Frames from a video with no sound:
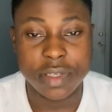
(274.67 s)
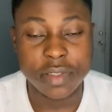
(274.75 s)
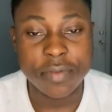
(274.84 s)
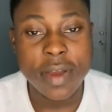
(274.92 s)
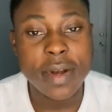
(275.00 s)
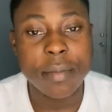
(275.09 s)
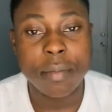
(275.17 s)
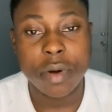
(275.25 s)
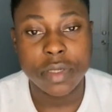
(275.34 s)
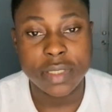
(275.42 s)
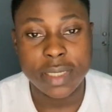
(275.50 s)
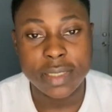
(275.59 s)
Is very
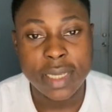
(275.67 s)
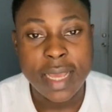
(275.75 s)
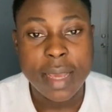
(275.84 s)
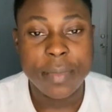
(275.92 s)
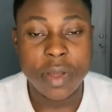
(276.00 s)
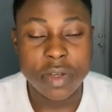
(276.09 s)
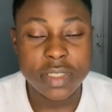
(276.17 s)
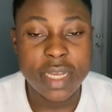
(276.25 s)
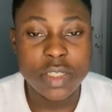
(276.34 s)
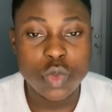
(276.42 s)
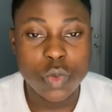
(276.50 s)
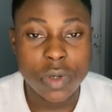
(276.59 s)
important because
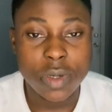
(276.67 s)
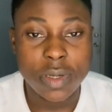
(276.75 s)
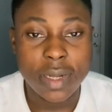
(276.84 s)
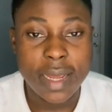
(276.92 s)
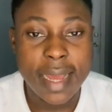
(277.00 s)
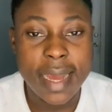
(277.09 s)
that will